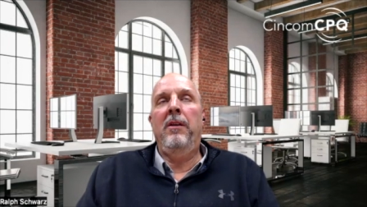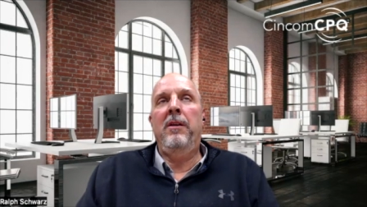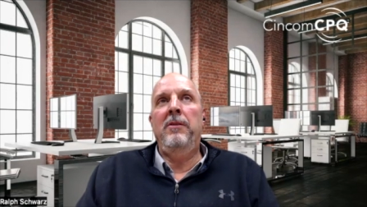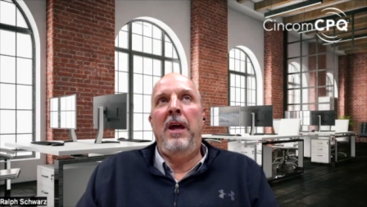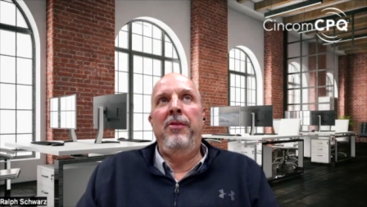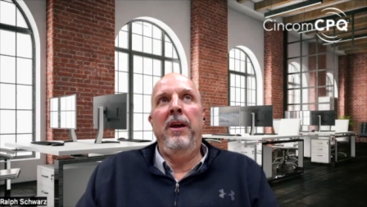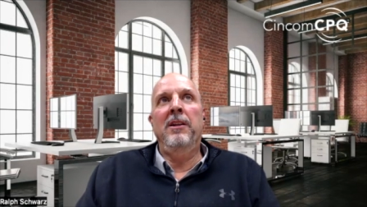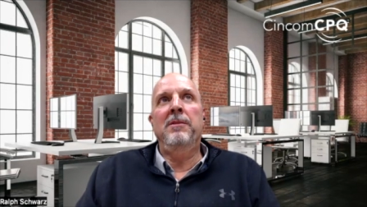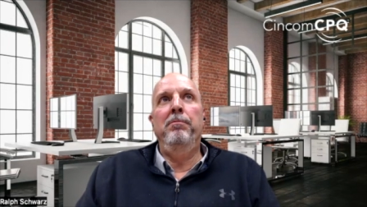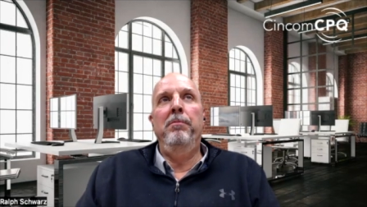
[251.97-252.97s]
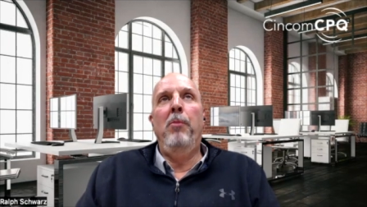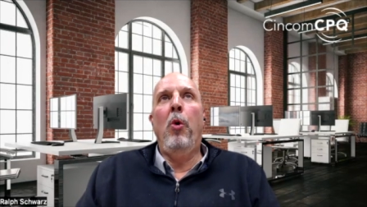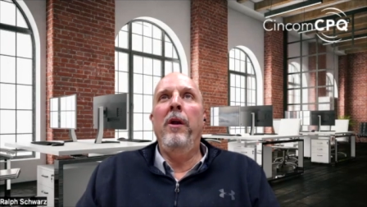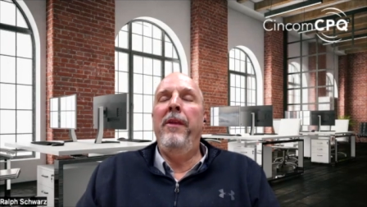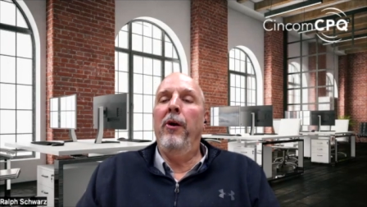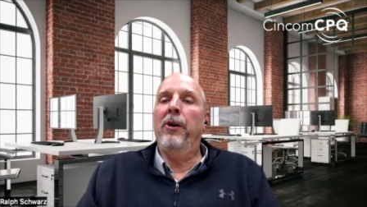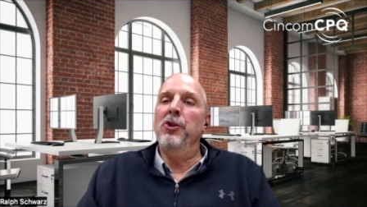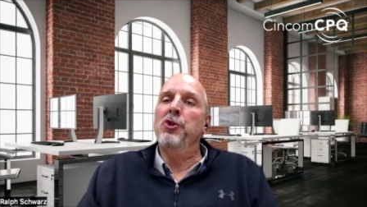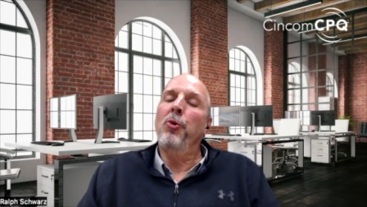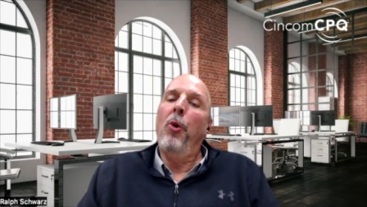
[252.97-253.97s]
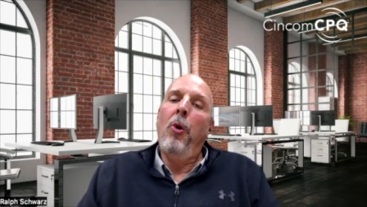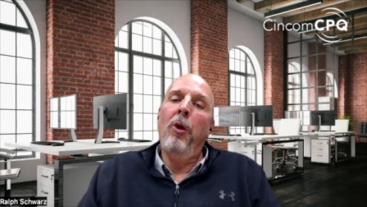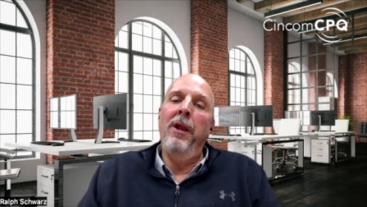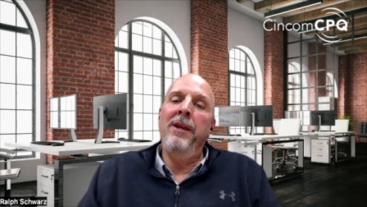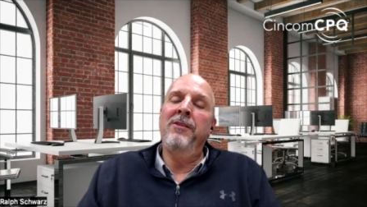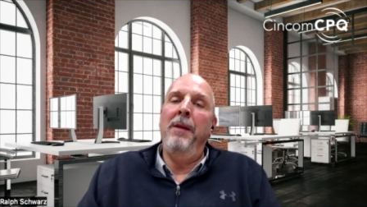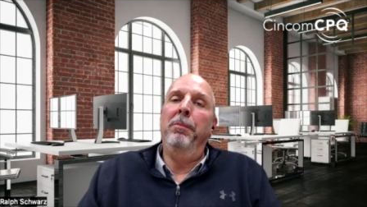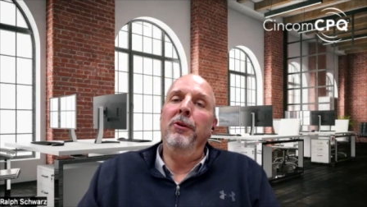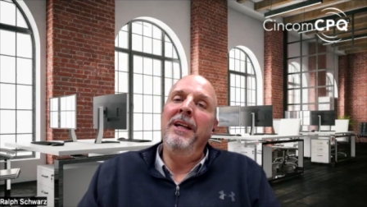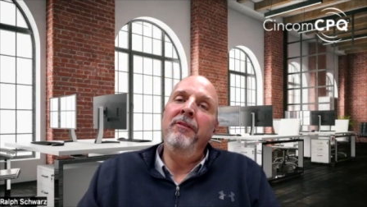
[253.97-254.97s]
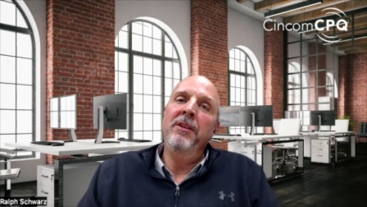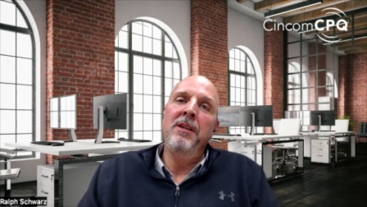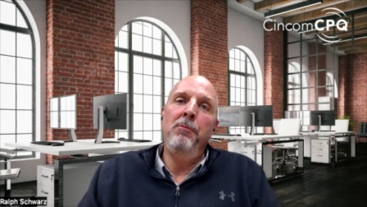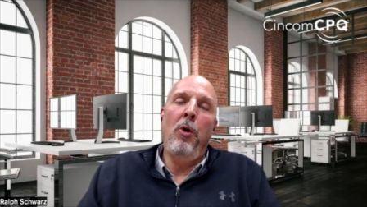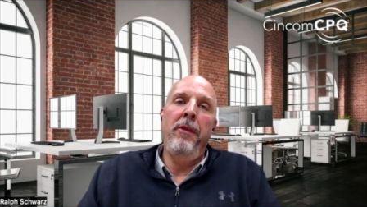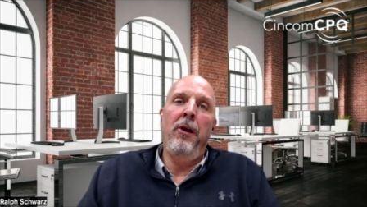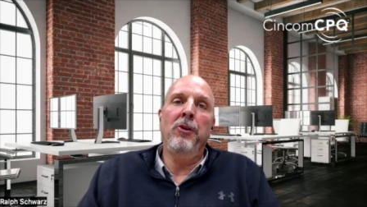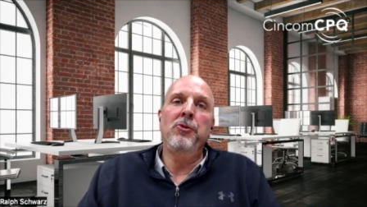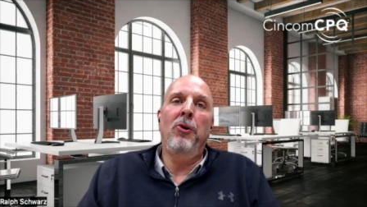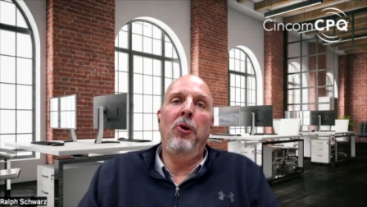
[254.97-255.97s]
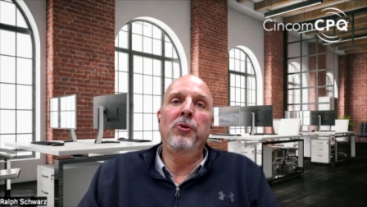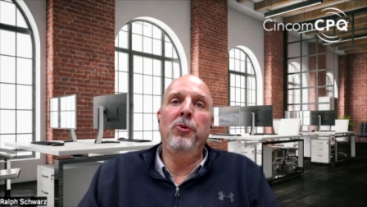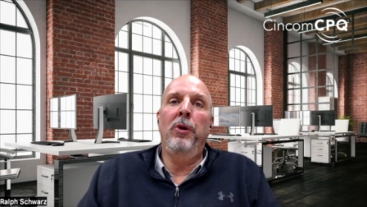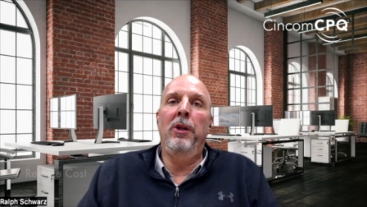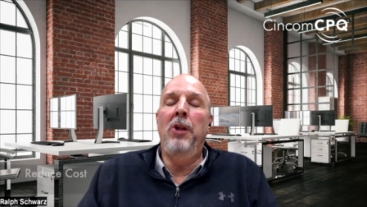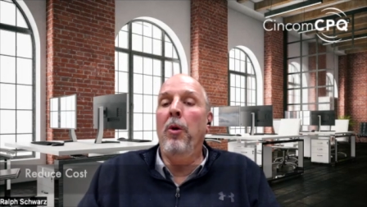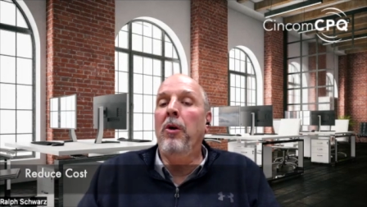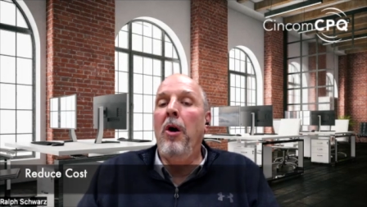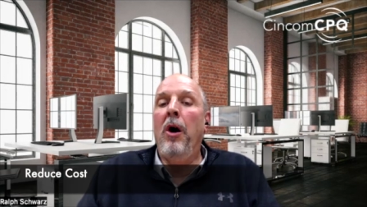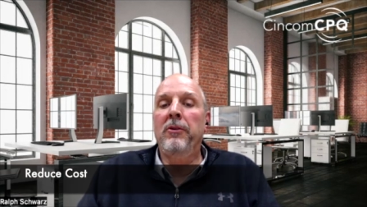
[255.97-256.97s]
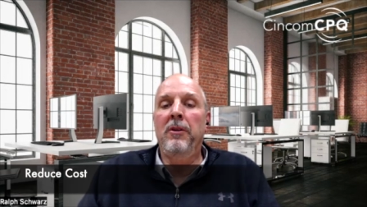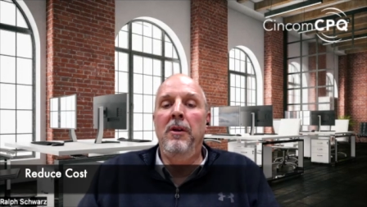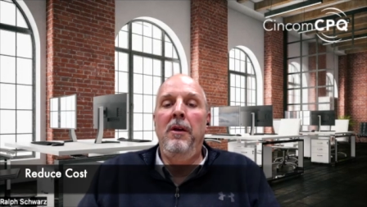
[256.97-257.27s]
because i think it's more in their control or at least they believe it's in more in their control is really lower cost